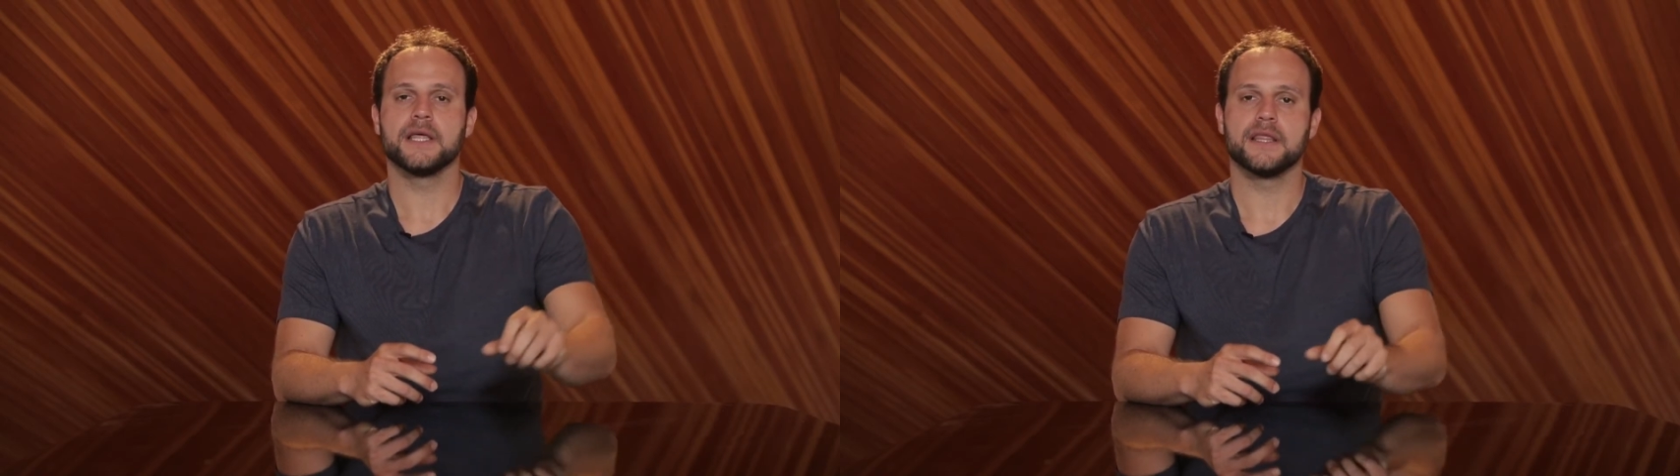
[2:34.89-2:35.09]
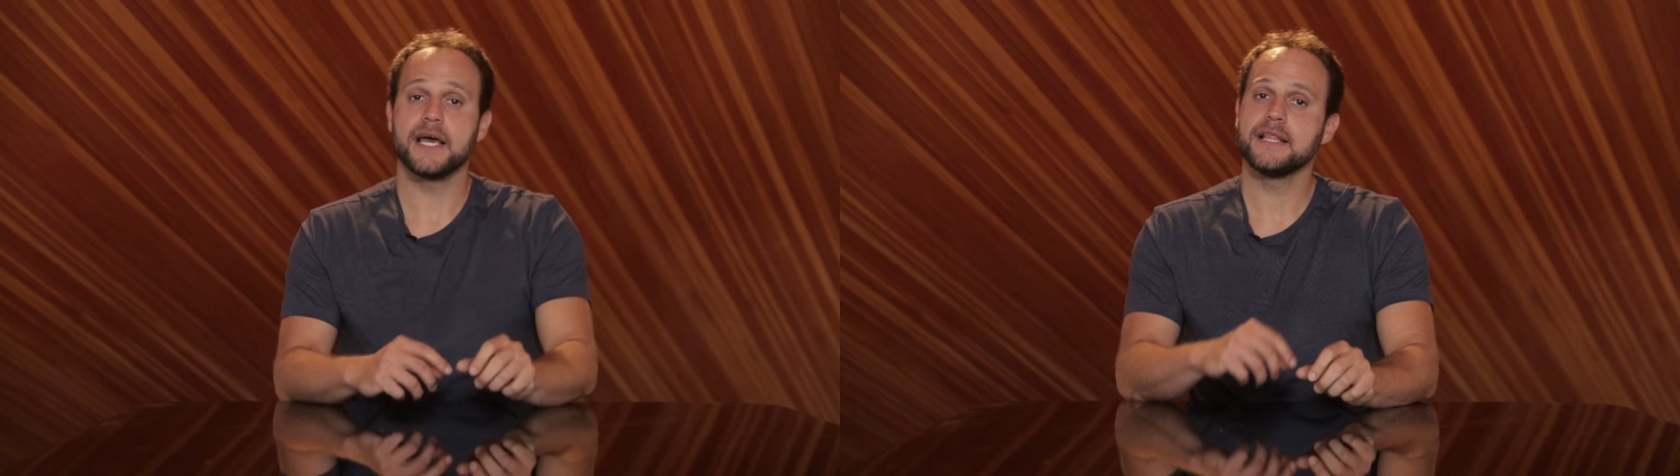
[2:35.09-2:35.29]

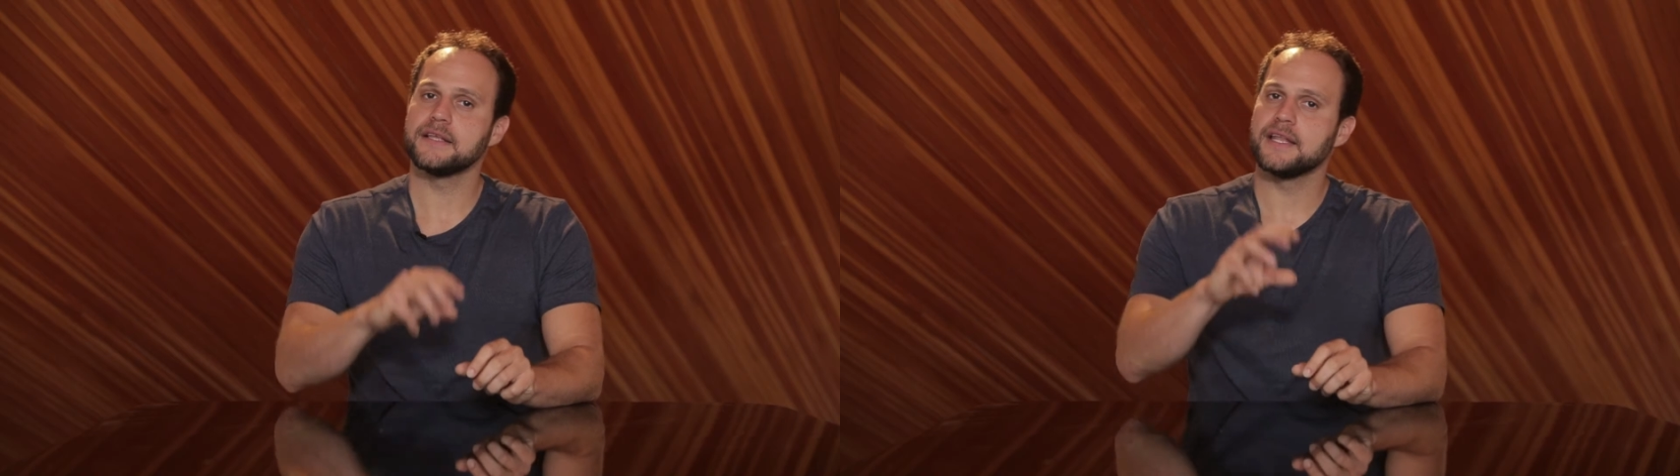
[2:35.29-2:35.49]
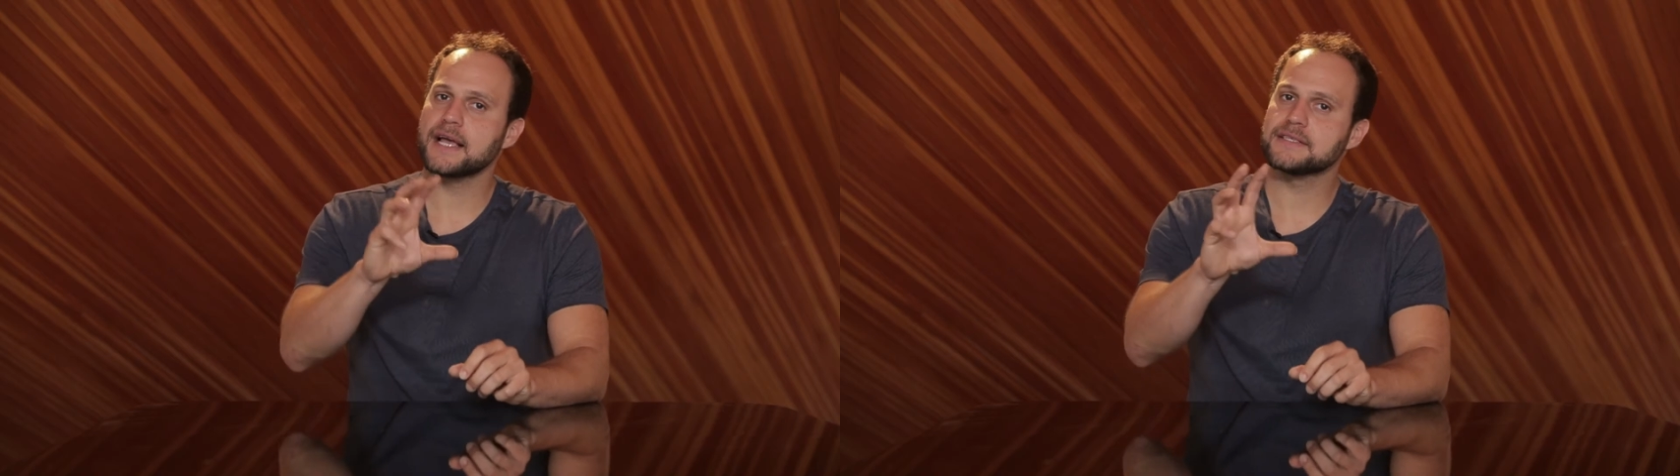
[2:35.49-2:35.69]
Then the
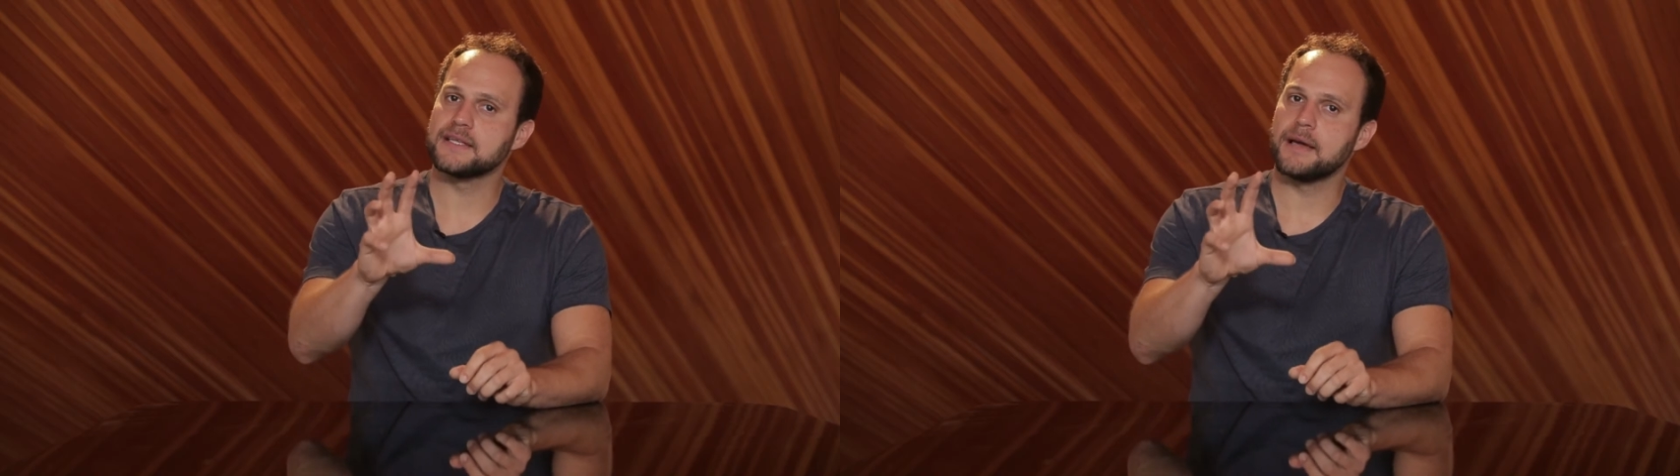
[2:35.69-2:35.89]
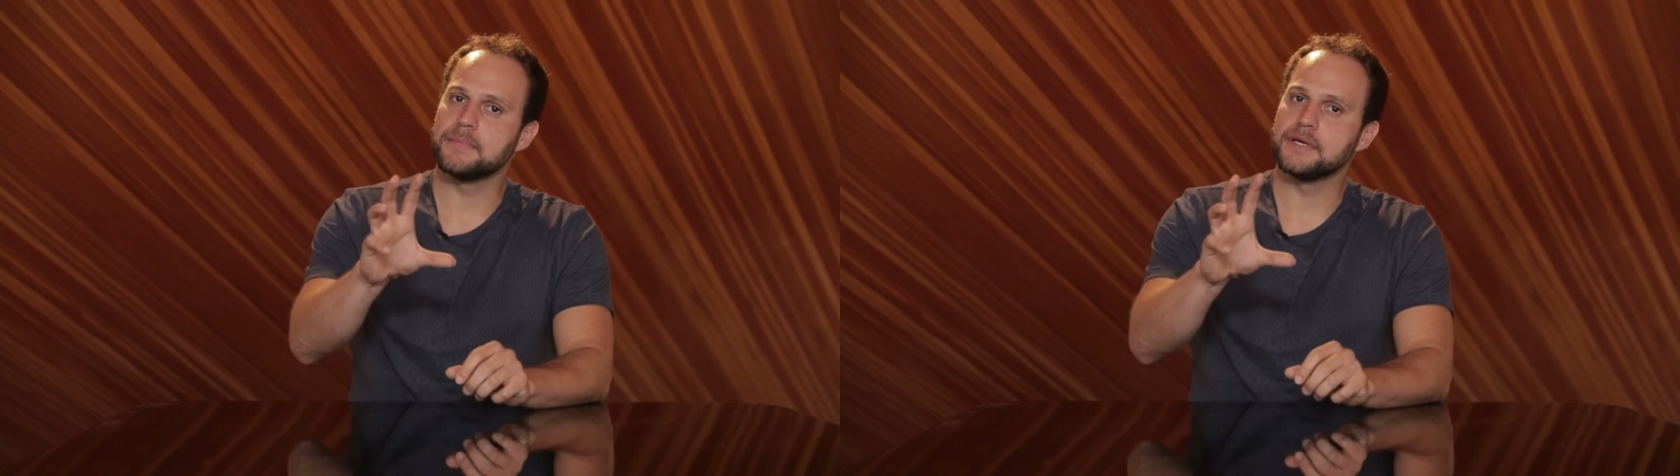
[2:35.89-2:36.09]
next
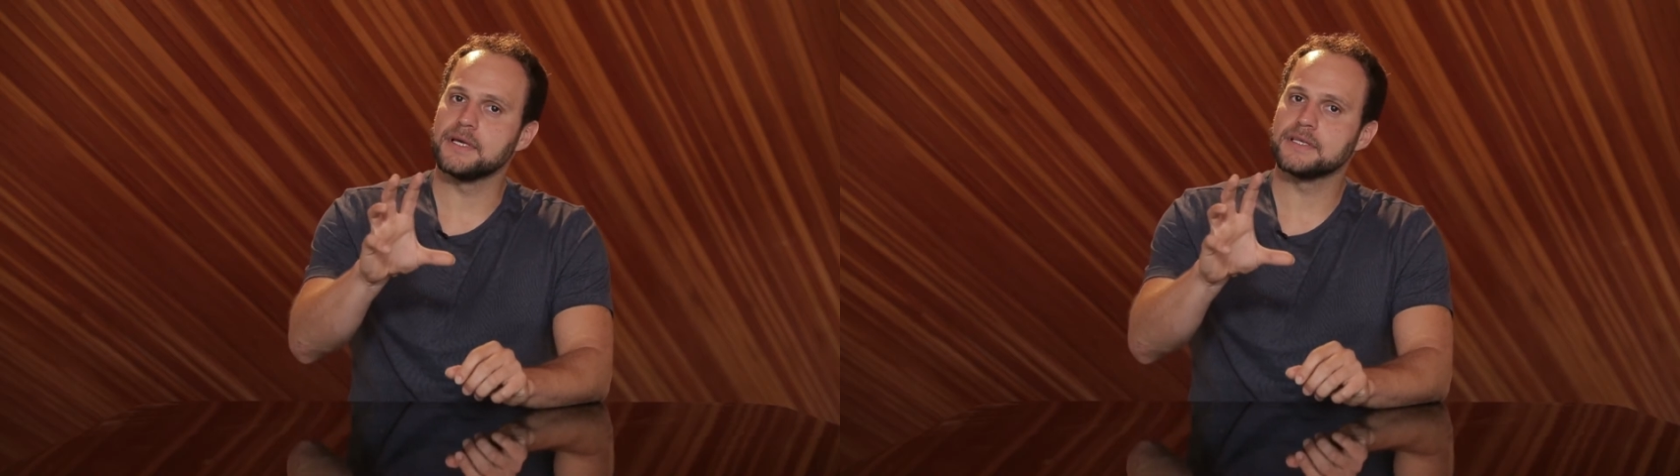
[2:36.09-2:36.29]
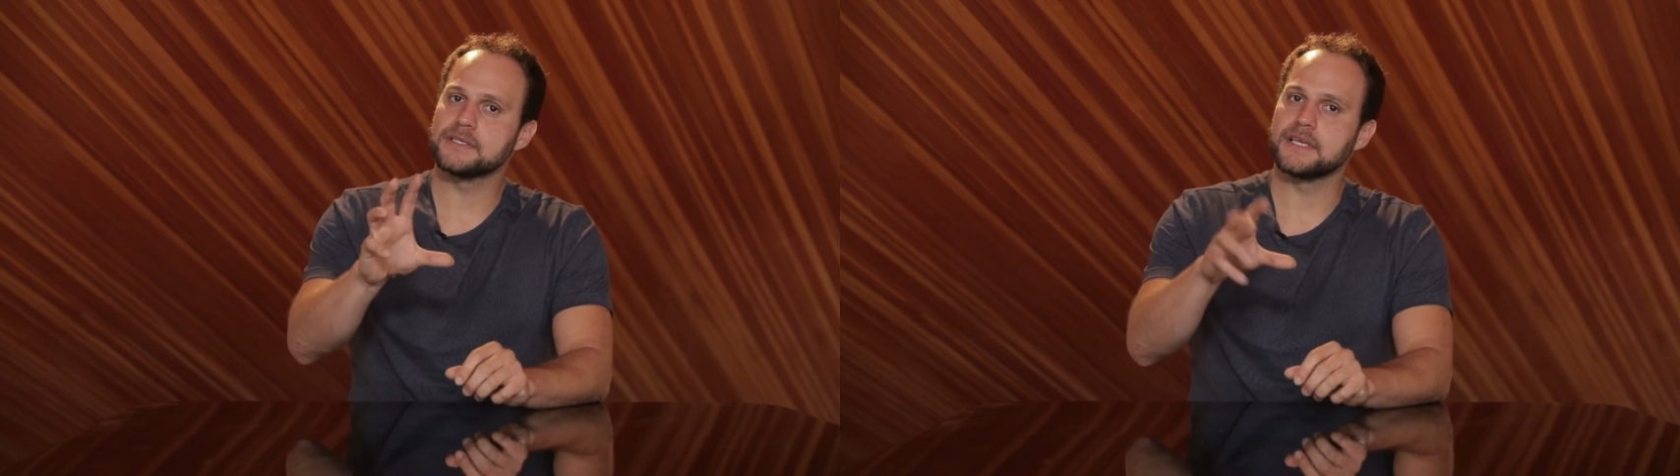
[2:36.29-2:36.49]
step is